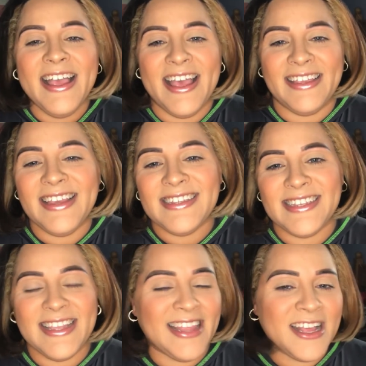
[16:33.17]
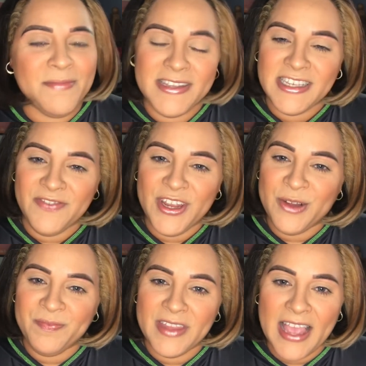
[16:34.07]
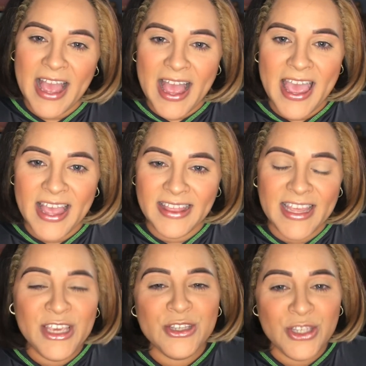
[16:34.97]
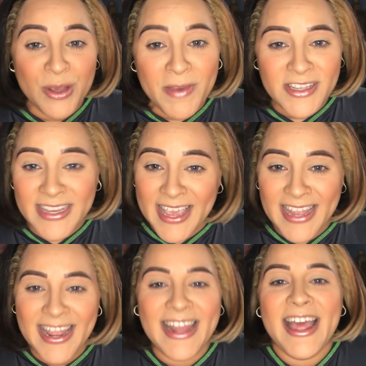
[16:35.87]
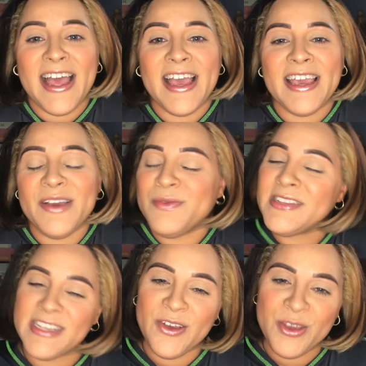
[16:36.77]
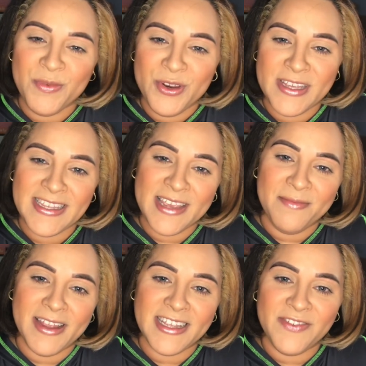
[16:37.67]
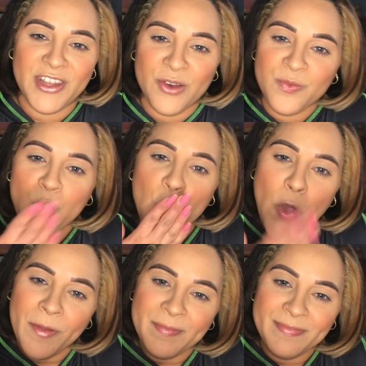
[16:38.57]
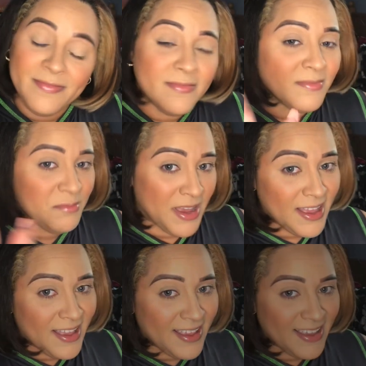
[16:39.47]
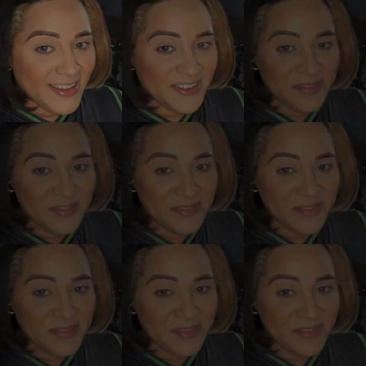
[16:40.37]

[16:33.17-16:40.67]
And yes, that completes this video. And thank you so much again, and I will see all you beauties in my next video. Bye.